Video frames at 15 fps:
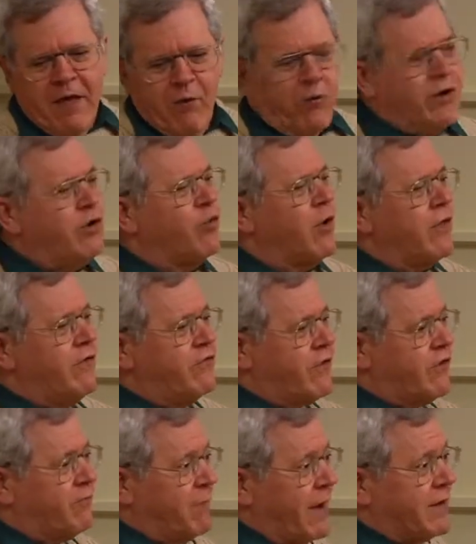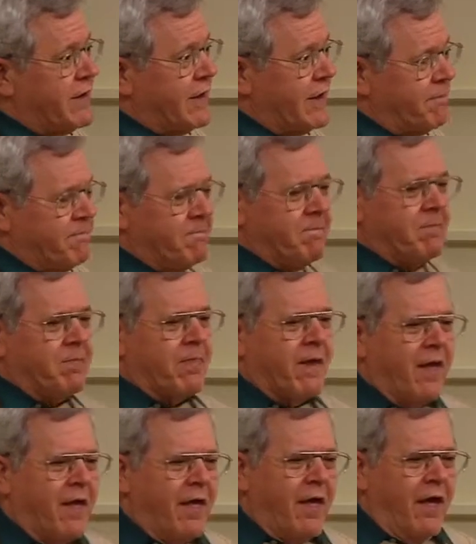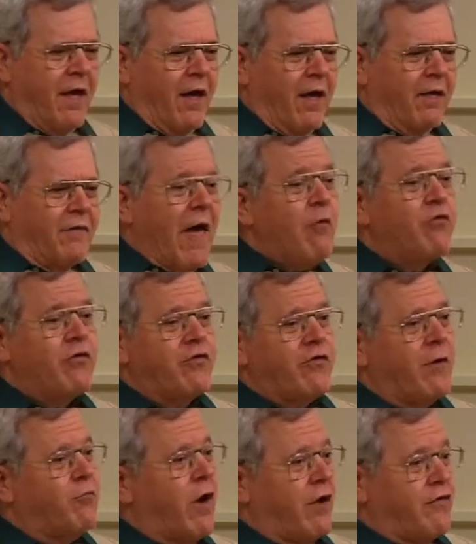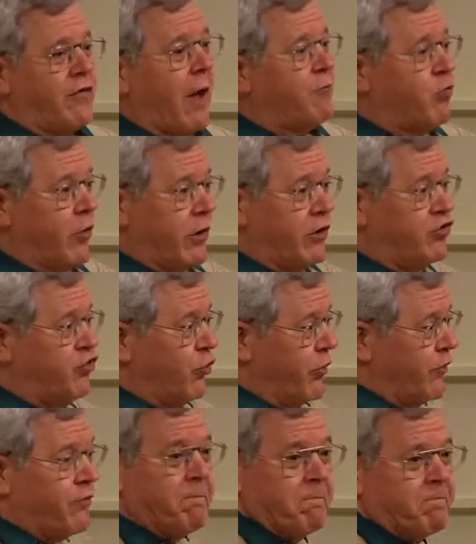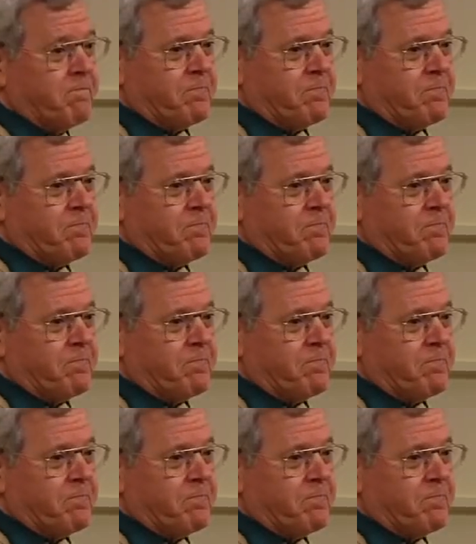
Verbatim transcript: when you were least expecting it. That was the summer I stopped wearing shorts.